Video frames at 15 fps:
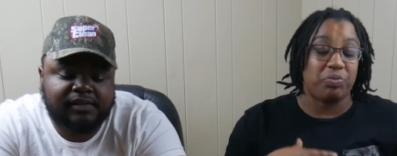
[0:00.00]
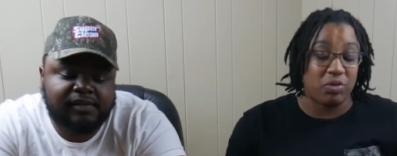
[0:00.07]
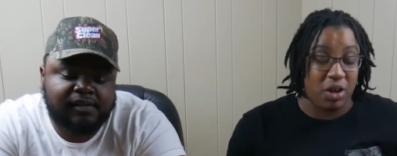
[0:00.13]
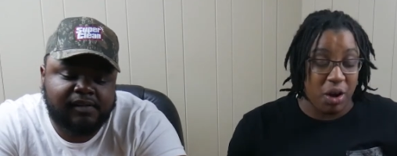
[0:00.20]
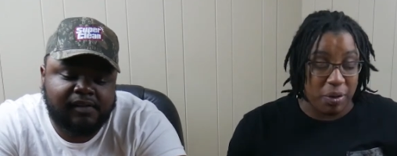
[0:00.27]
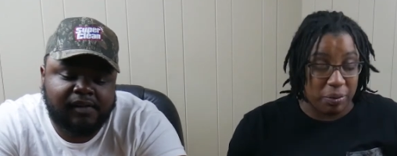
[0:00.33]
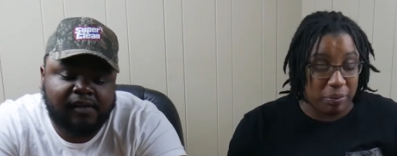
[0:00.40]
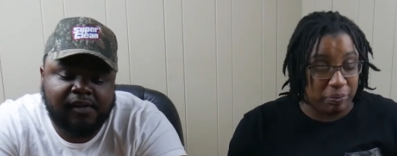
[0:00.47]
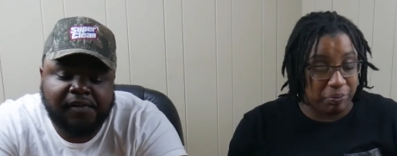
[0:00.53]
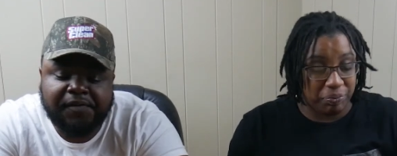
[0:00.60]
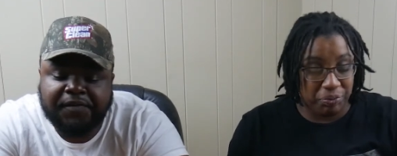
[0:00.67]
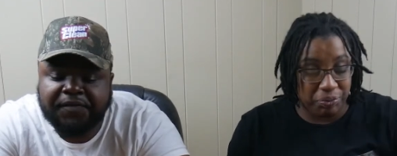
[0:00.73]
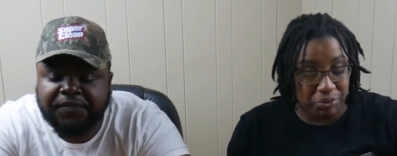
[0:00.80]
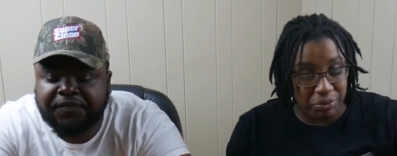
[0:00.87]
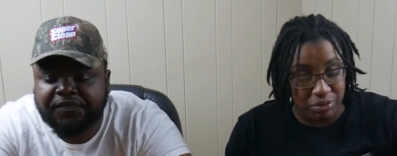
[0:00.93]
Speaker 1: a. No.
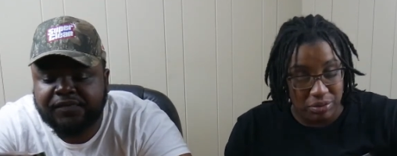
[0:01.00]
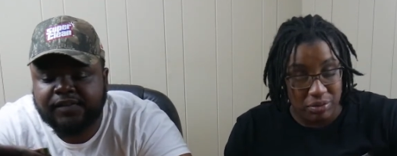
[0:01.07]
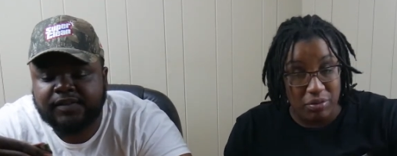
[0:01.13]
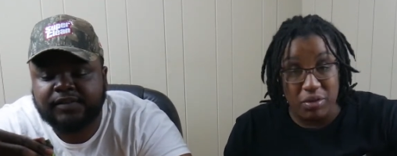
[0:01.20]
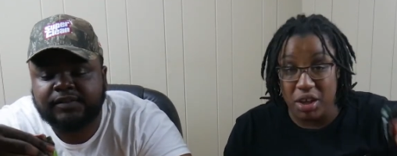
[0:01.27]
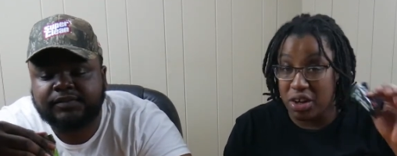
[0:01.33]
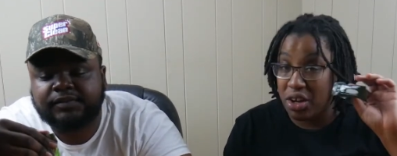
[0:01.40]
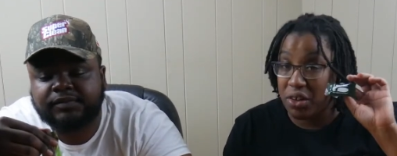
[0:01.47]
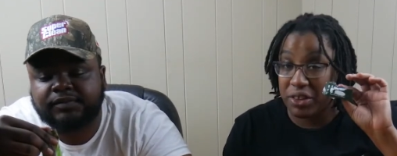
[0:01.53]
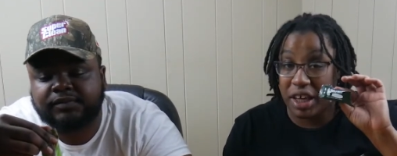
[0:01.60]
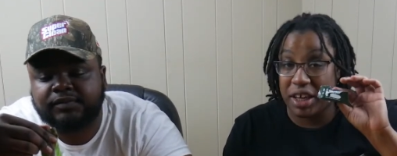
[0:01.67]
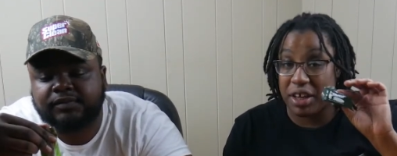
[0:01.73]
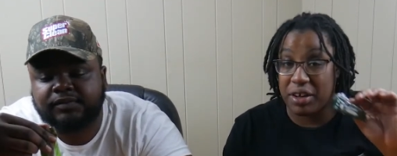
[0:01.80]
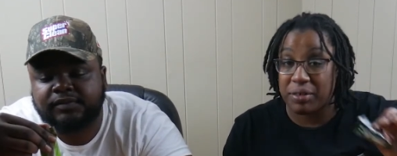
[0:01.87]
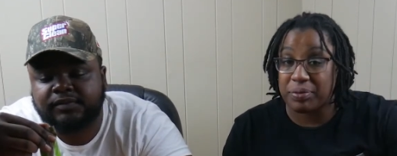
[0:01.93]
No,
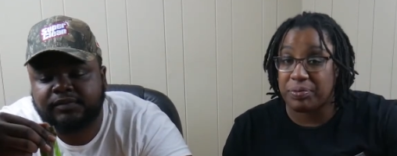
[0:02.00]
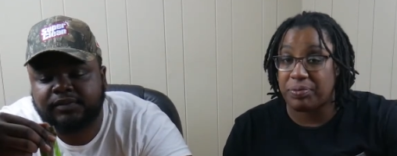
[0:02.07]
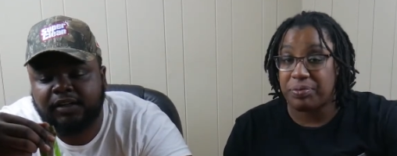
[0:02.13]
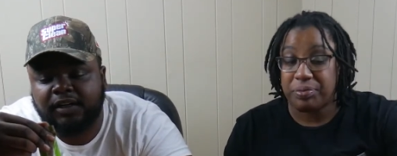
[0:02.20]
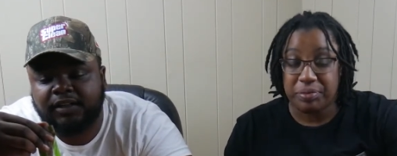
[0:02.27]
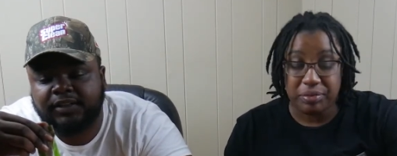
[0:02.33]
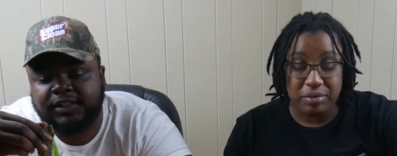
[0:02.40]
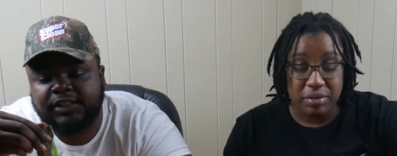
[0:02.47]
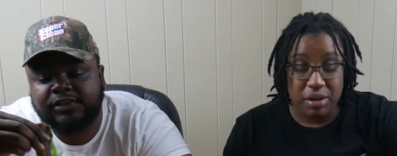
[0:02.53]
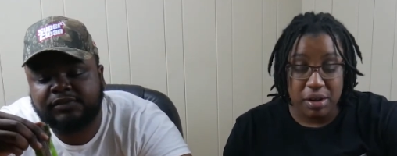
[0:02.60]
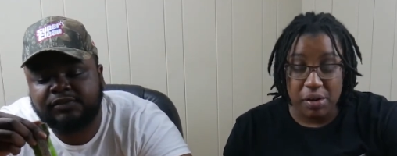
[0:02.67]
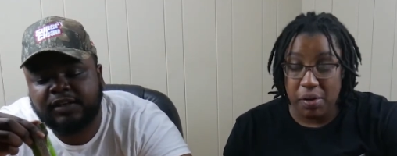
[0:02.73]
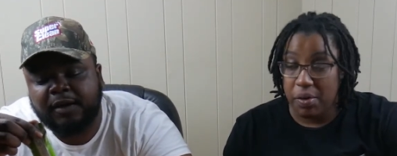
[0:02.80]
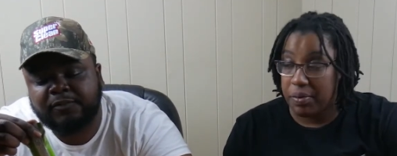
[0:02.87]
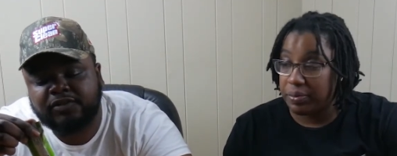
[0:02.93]
thank you.
Speaker 2: All right, these.
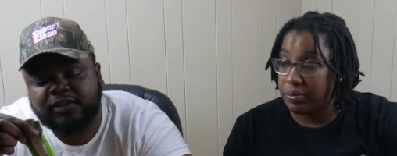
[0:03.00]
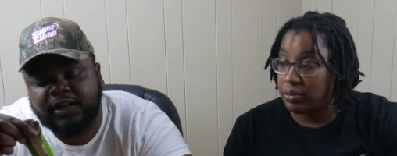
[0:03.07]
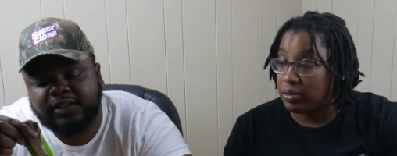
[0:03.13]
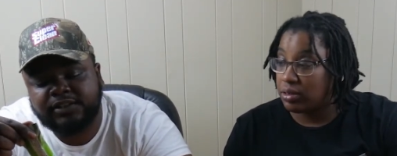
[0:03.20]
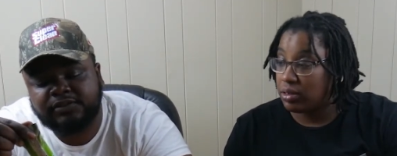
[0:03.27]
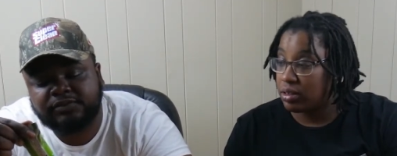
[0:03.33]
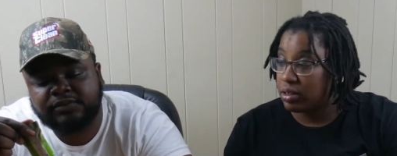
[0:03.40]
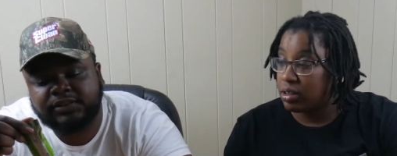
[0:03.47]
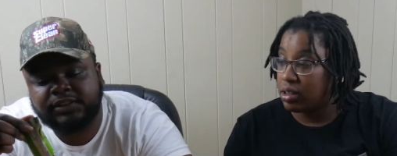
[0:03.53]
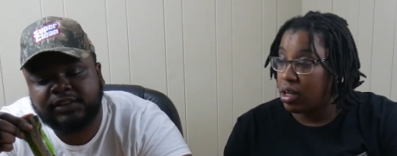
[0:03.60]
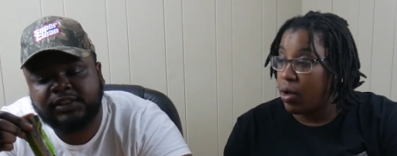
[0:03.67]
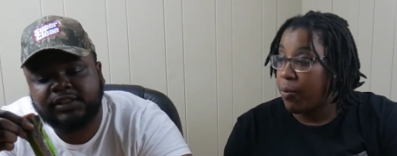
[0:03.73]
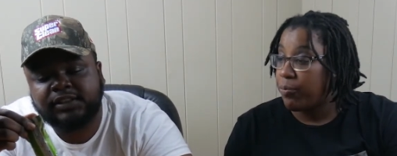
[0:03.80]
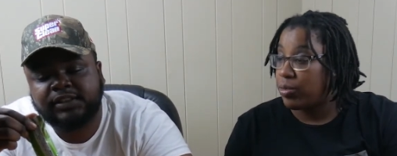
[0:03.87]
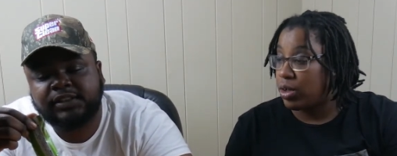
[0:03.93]
I'm gonna try these ones.
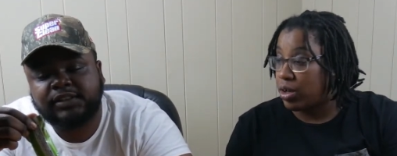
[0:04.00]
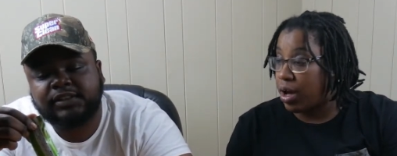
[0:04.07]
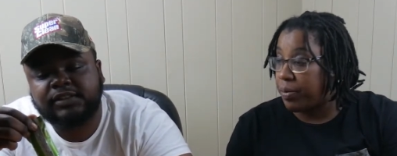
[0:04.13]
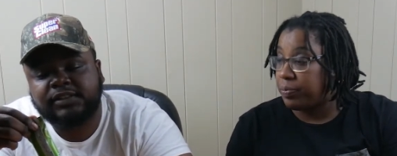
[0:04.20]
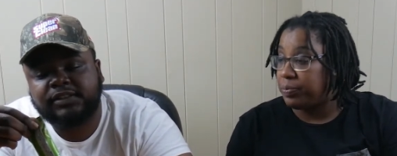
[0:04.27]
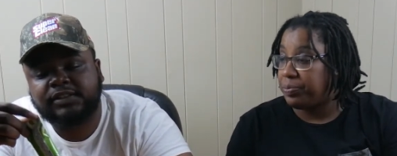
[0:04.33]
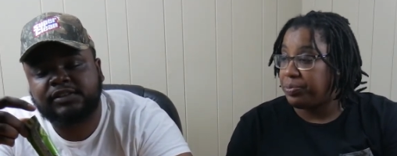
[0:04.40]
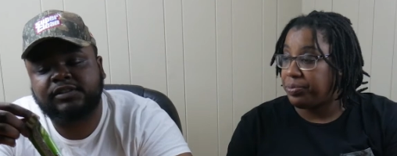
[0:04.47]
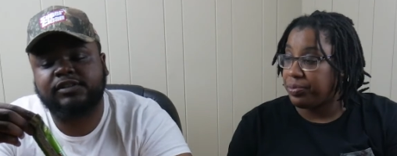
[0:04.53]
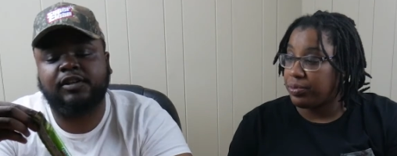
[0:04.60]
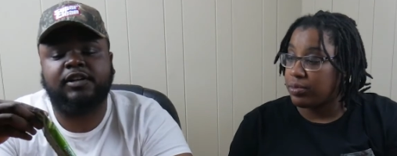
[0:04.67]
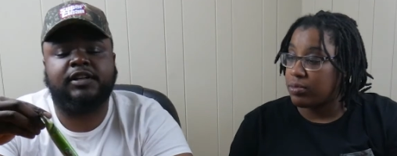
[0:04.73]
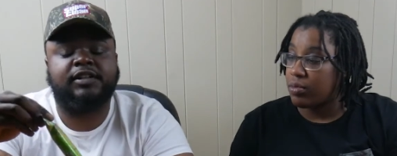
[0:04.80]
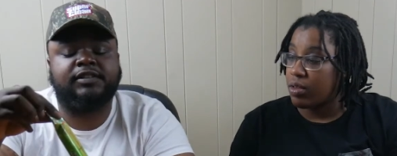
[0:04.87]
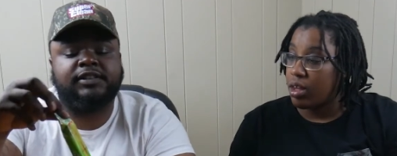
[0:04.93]
Okay. These
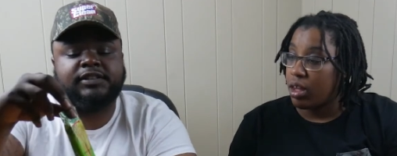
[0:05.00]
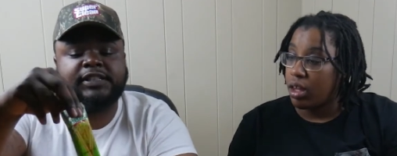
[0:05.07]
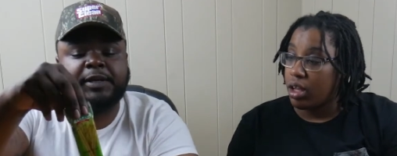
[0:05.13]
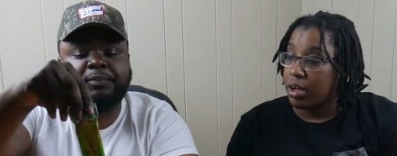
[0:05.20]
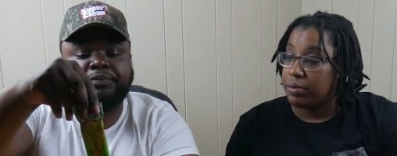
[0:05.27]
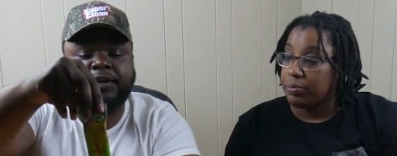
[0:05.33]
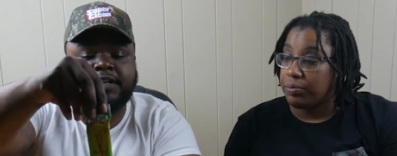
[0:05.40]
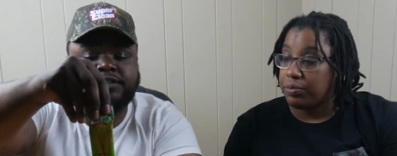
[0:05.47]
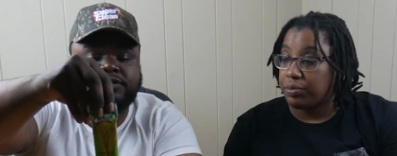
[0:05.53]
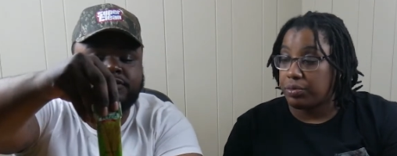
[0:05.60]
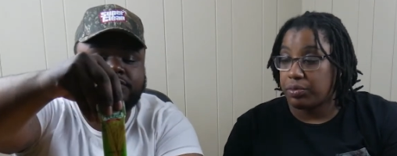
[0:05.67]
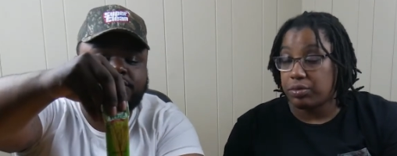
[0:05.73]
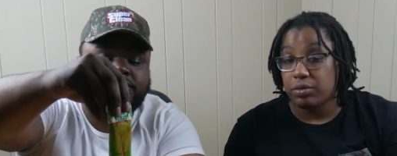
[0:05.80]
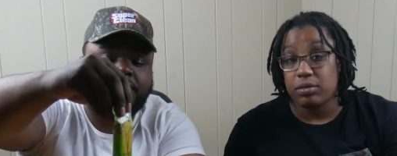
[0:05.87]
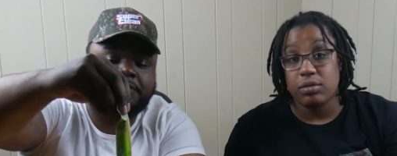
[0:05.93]
are they say pretzel,
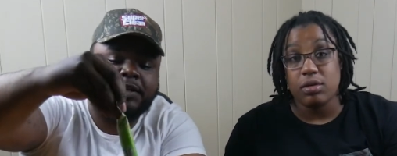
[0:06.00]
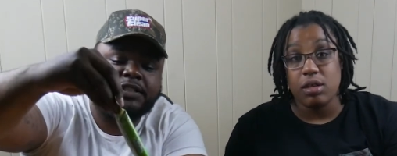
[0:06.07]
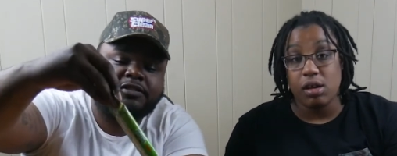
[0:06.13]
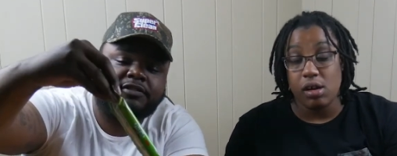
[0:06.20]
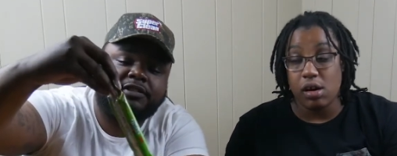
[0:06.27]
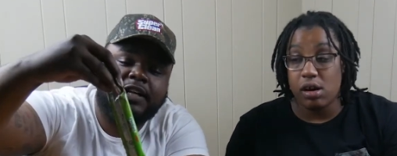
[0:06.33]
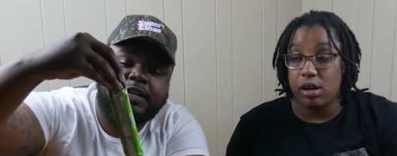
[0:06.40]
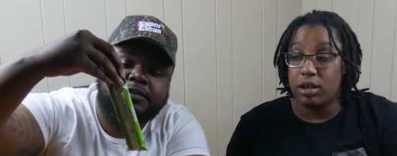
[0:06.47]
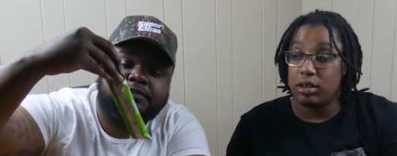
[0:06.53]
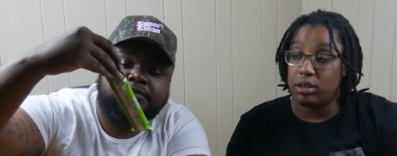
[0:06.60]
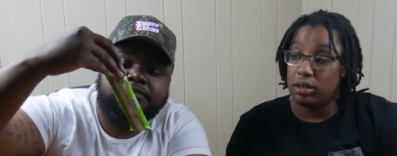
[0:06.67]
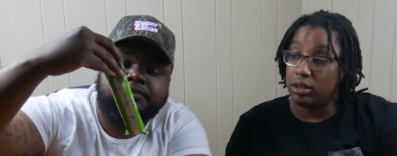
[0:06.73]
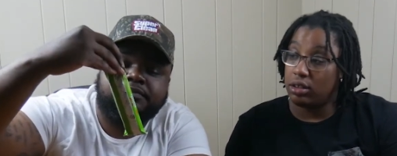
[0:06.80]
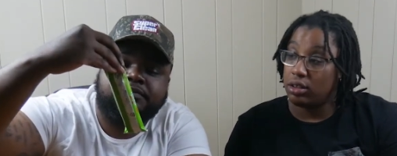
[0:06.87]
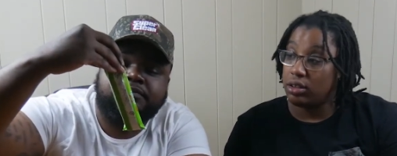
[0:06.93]
so I'm guessing they're like
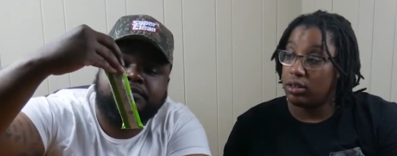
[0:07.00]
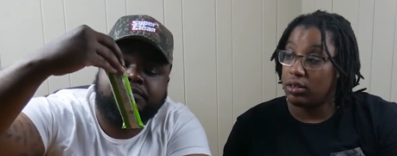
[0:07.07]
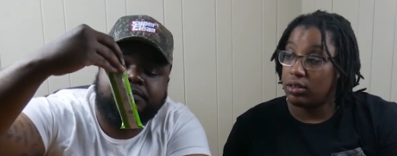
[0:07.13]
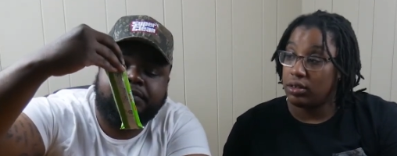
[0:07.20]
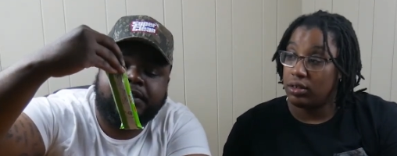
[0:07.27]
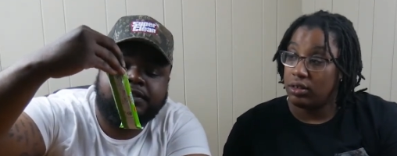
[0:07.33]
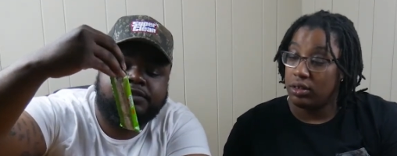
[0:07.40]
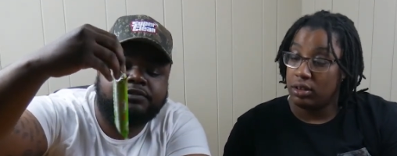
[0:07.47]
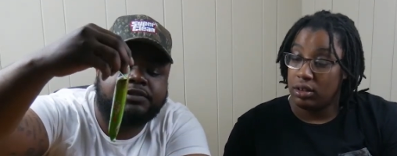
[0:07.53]
pretzel